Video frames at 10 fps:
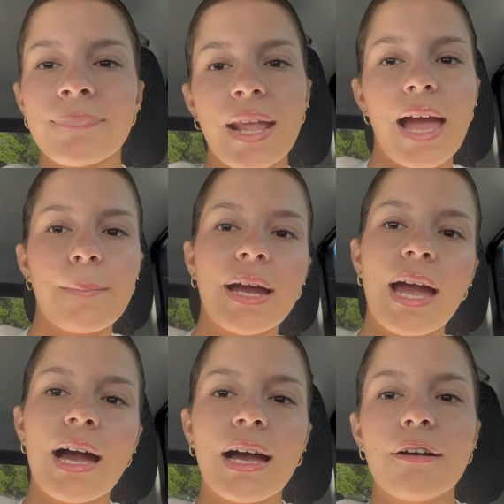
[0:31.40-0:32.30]
I might
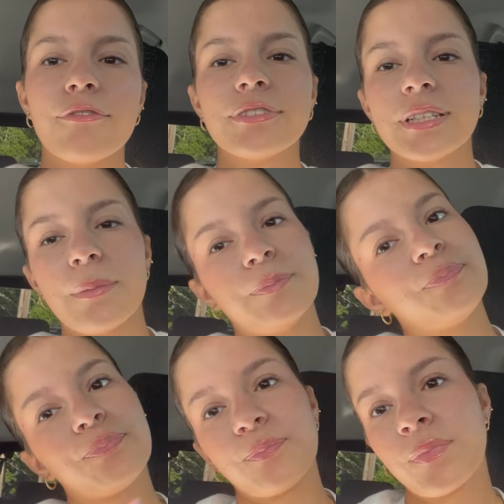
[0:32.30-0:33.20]
have
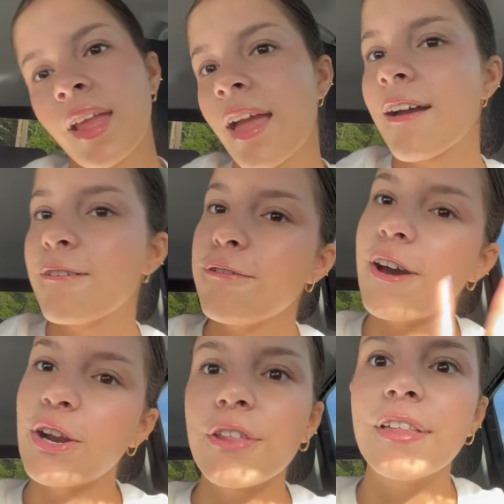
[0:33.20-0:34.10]
some
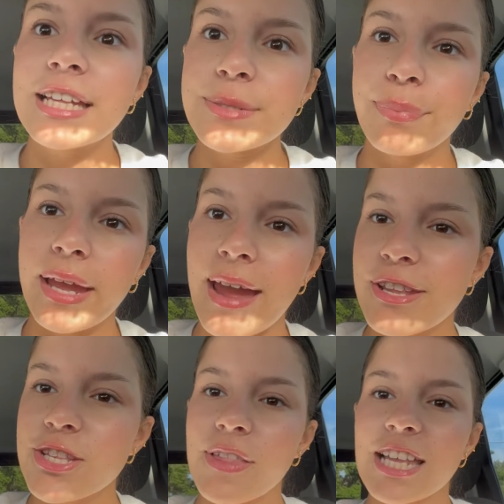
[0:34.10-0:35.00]
funner things
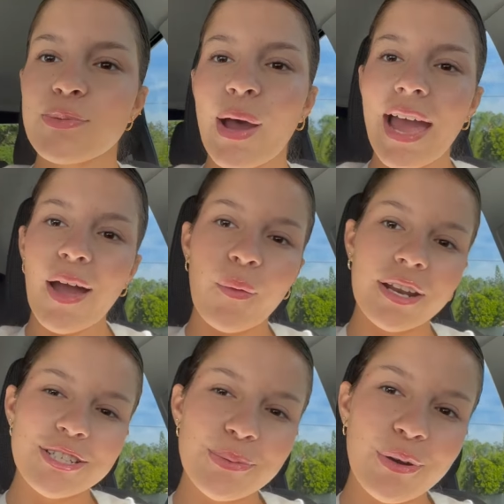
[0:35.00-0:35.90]
planned. So that's why I
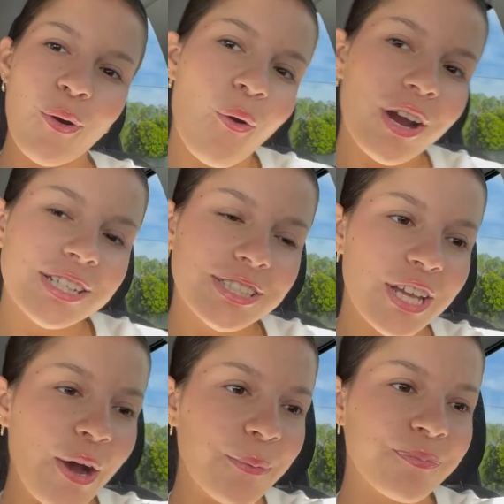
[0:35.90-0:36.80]
wanted to record.
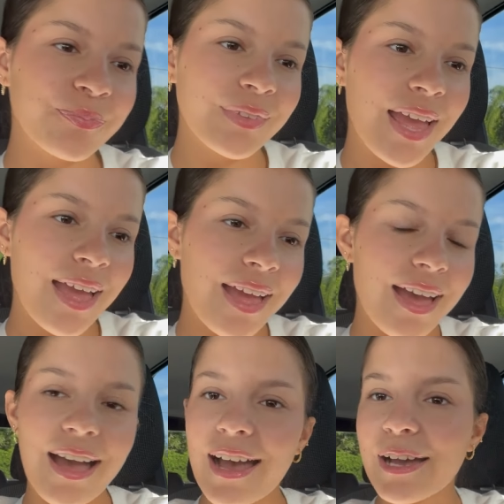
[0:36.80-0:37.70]
So
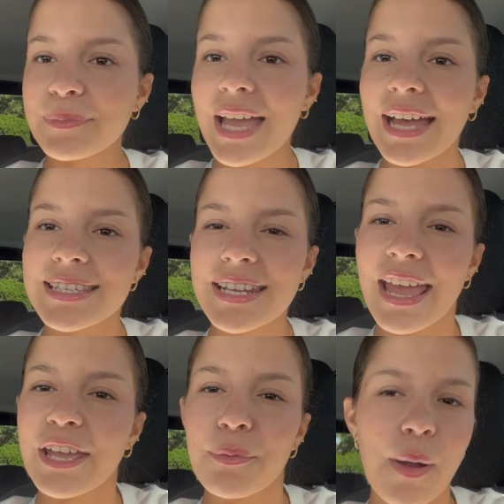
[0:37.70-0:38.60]
yeah,
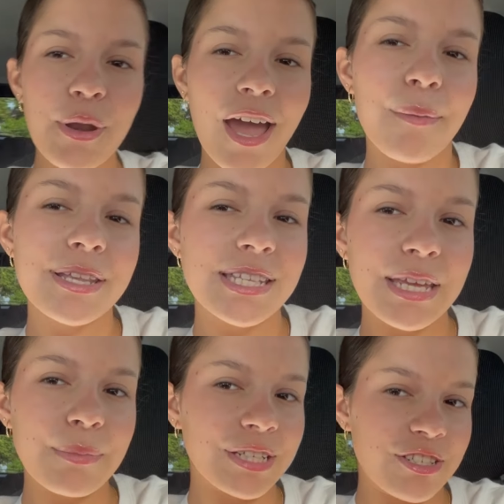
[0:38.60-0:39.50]
today you're probably not gonna be
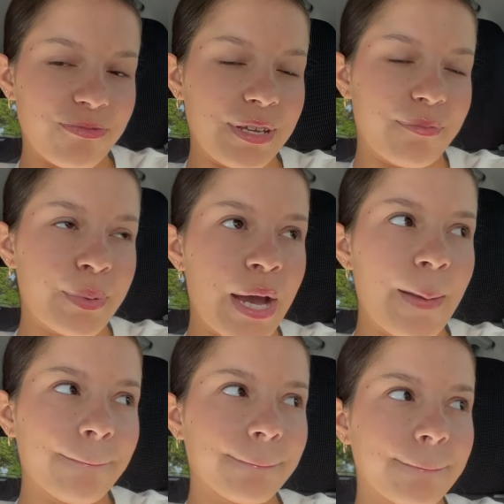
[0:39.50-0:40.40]
seeing much of me, but
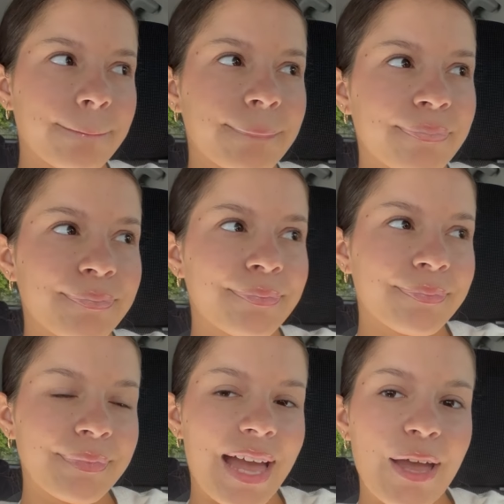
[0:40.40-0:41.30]

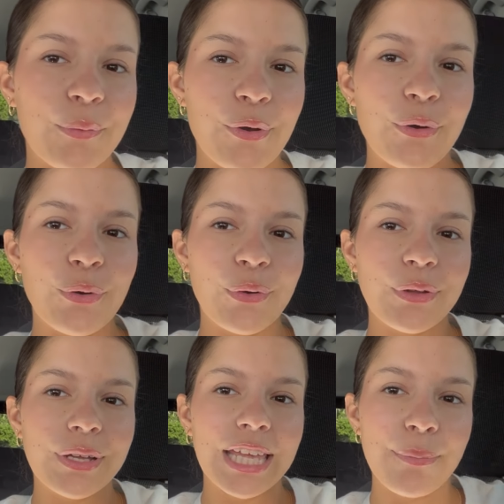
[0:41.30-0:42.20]
I will
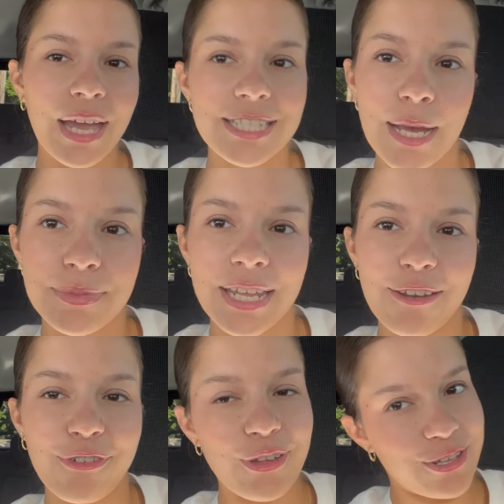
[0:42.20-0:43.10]
keep you guys
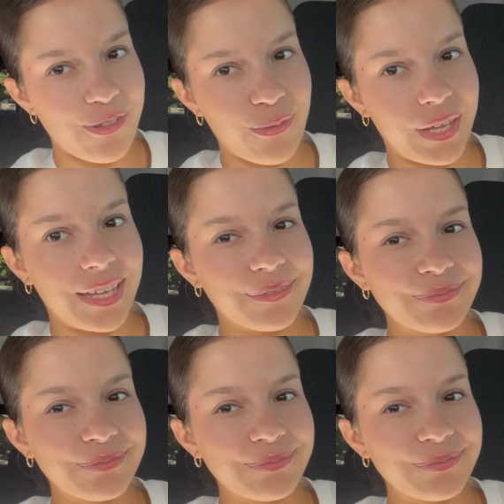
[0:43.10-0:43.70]
updated for the rest of the week.